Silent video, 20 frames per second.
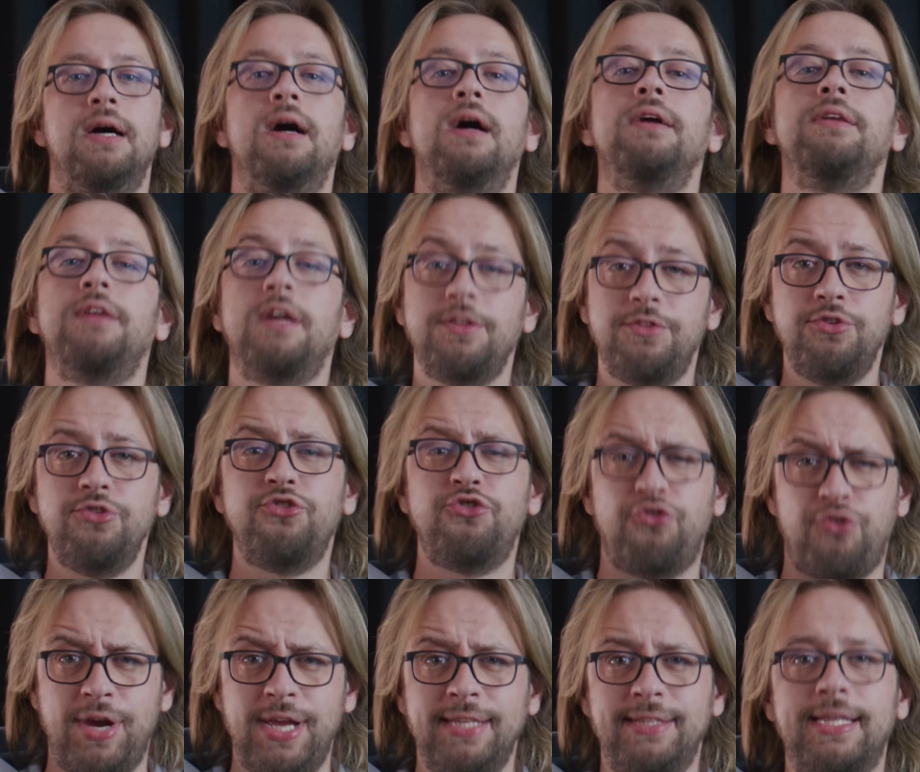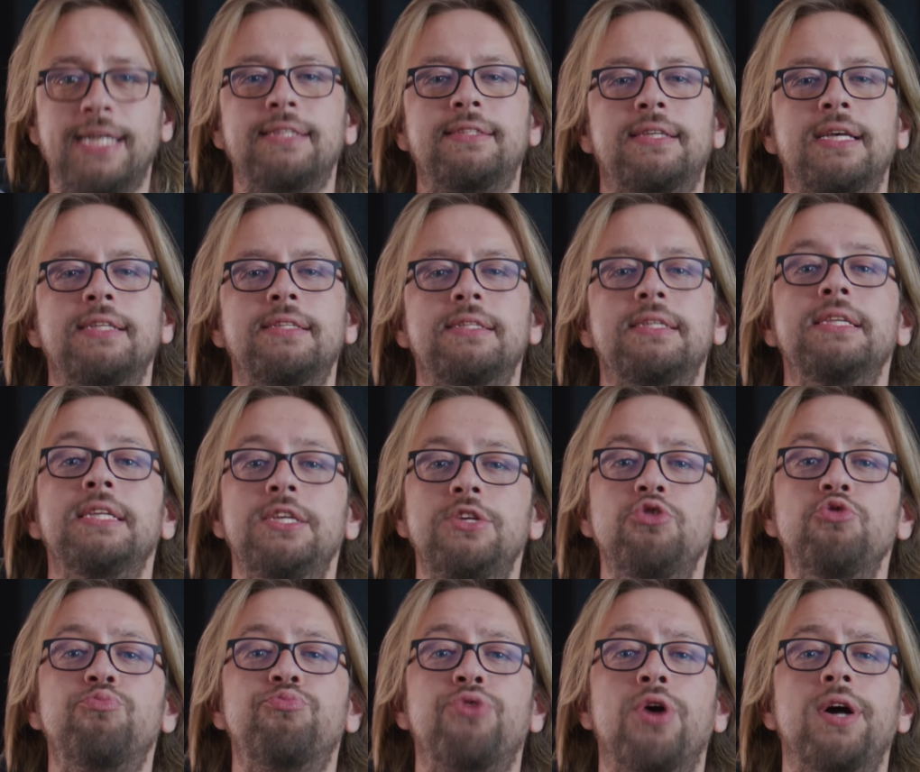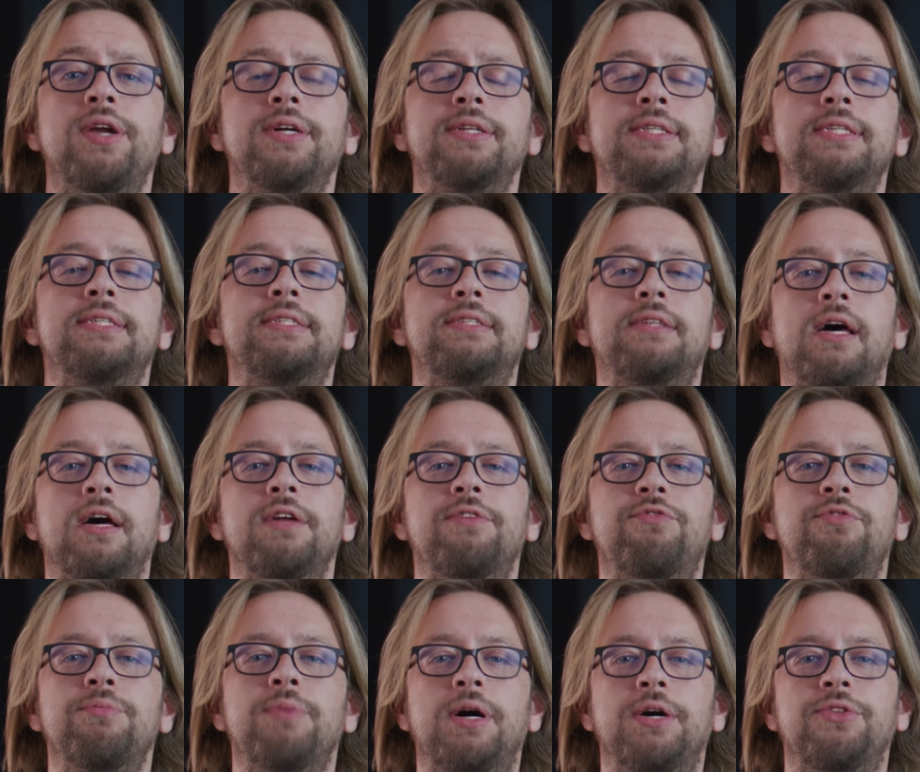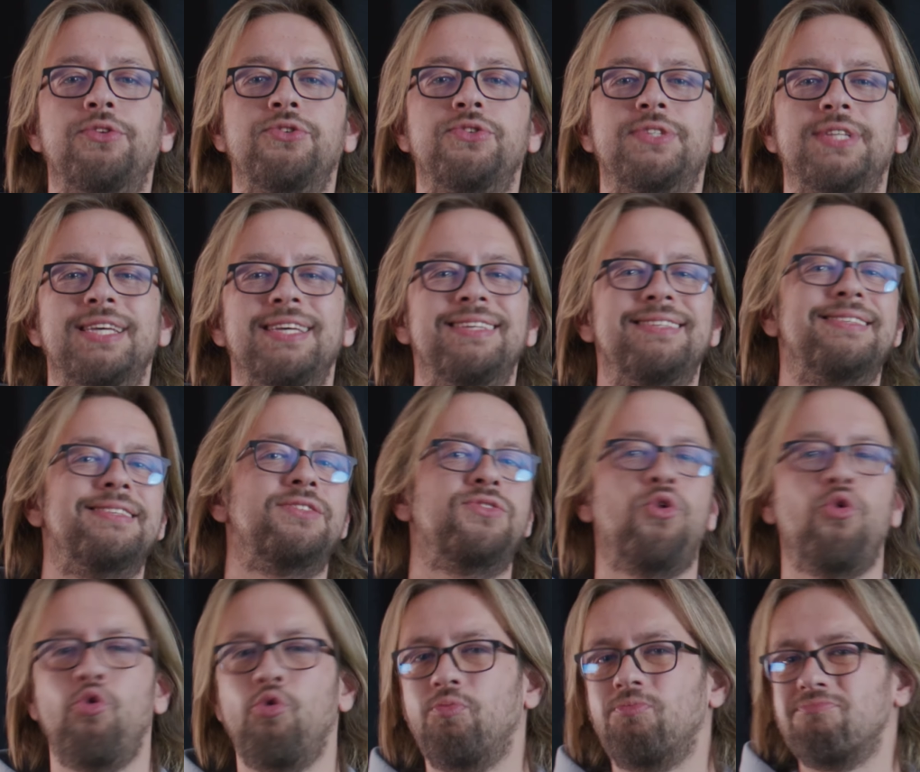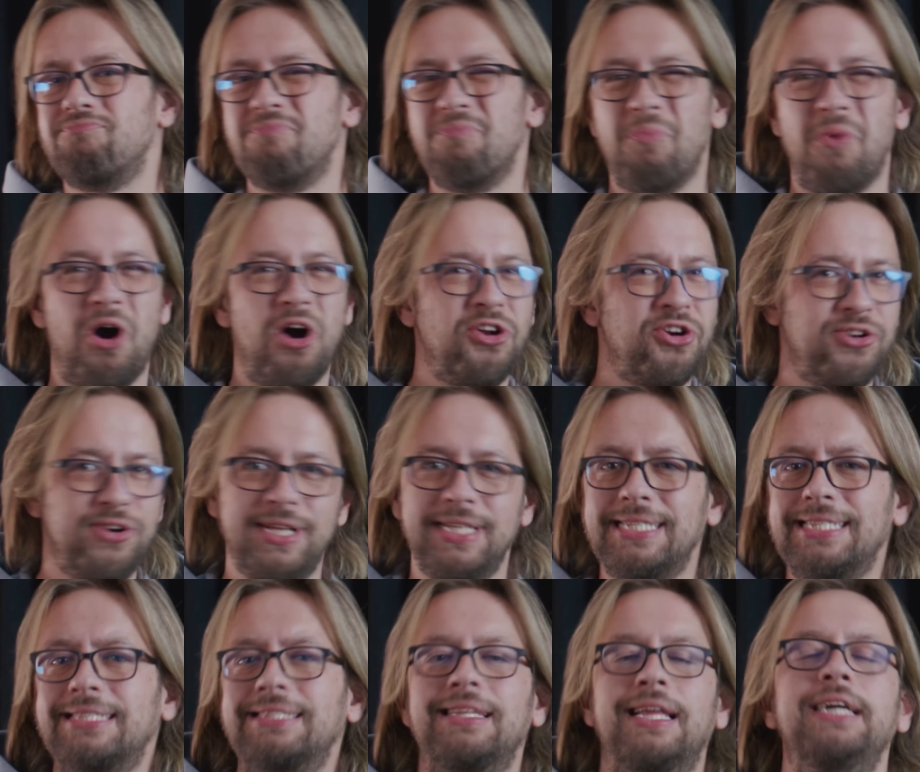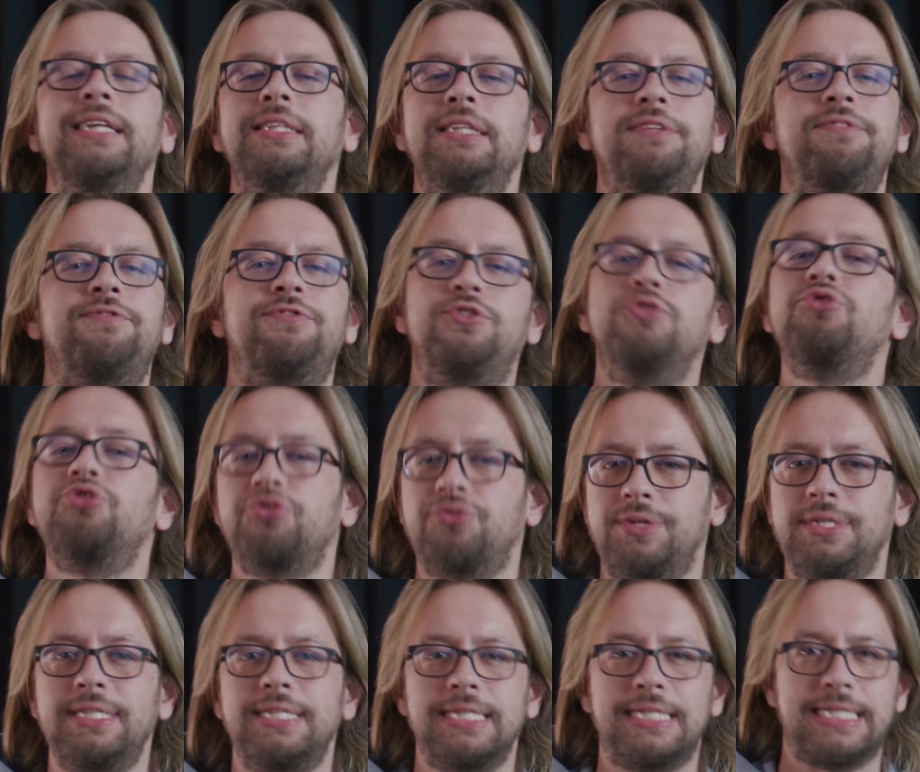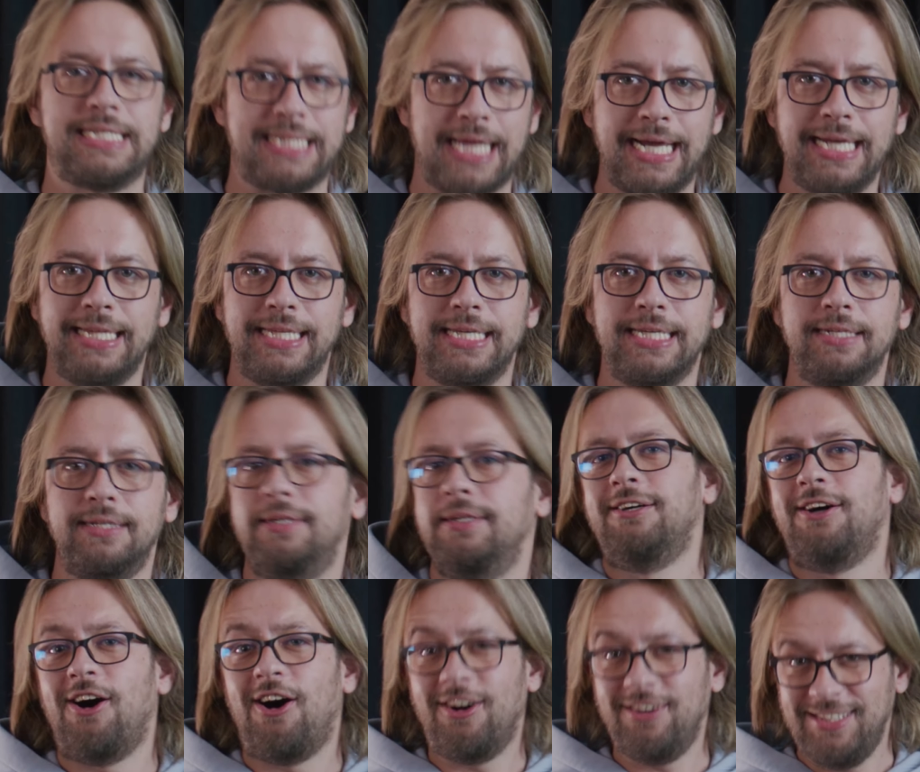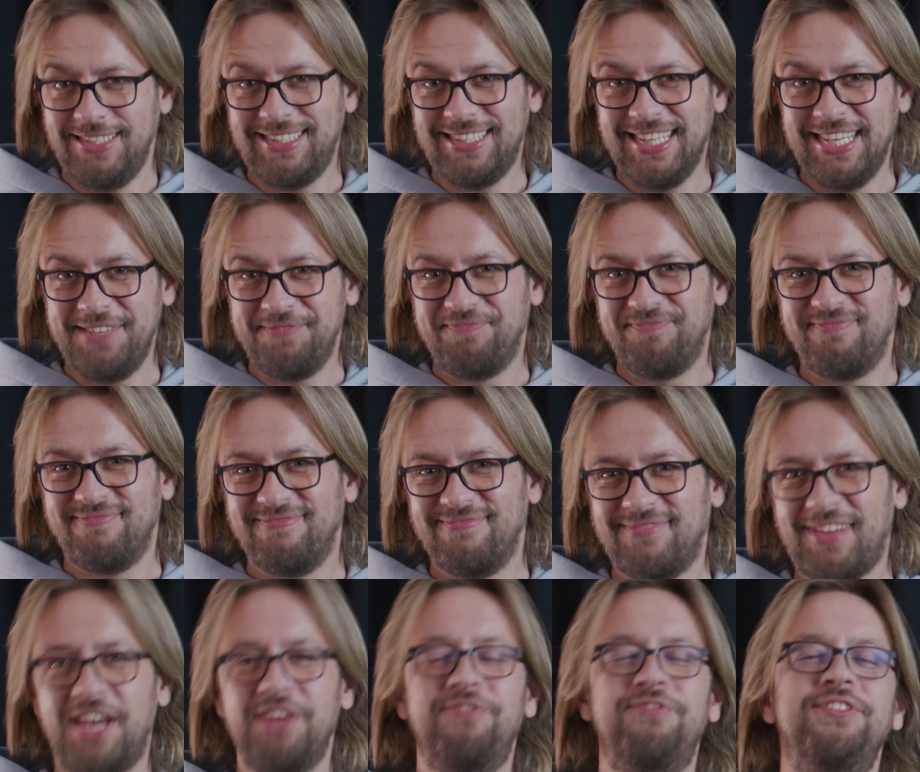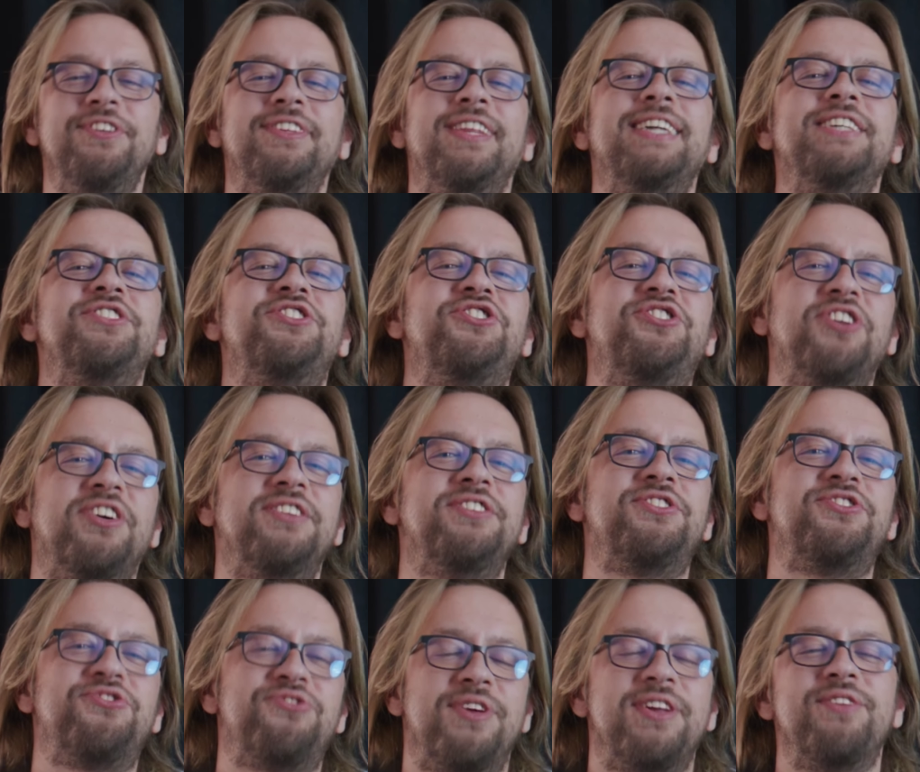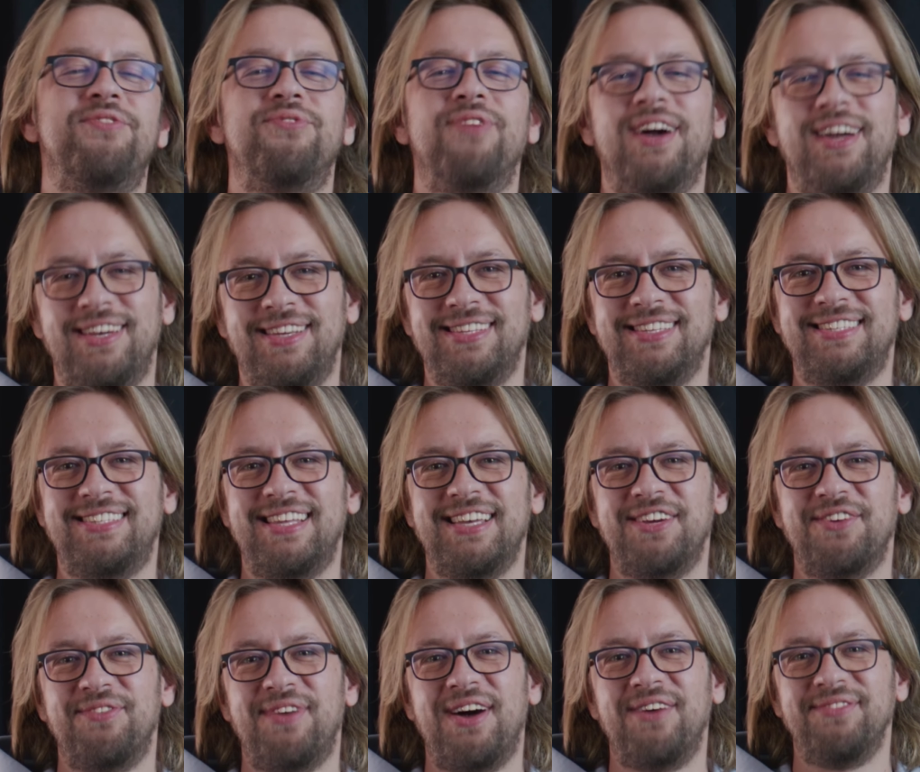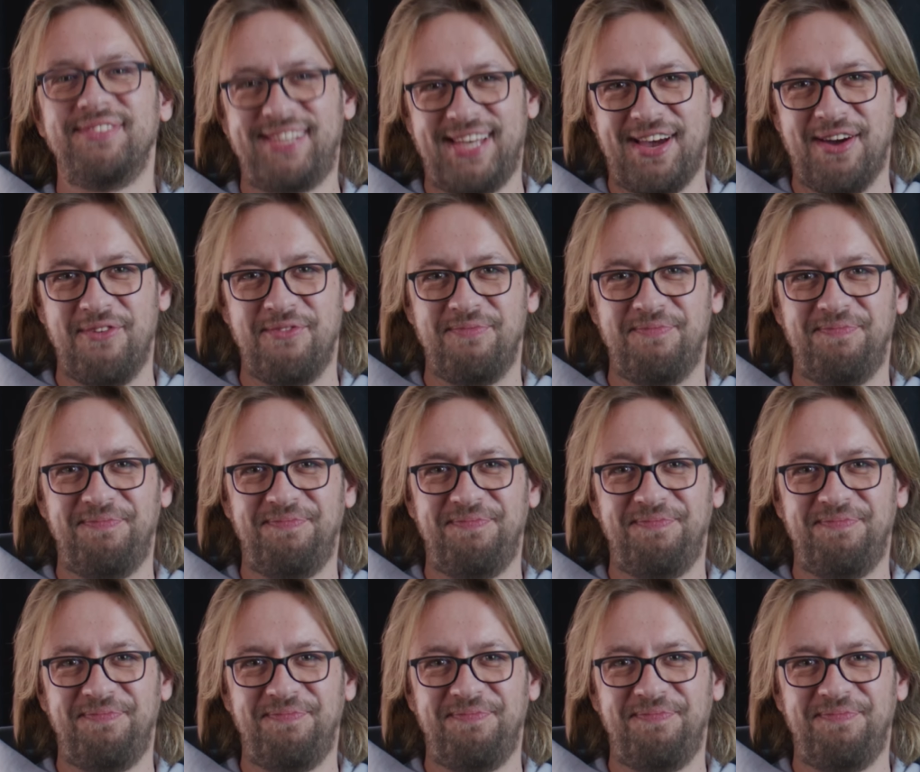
Another trait that sets Niu products aside from others is this whole modern and slightly futuristic styling. Honestly, I'd feel like Judge Dredd riding this thing around town.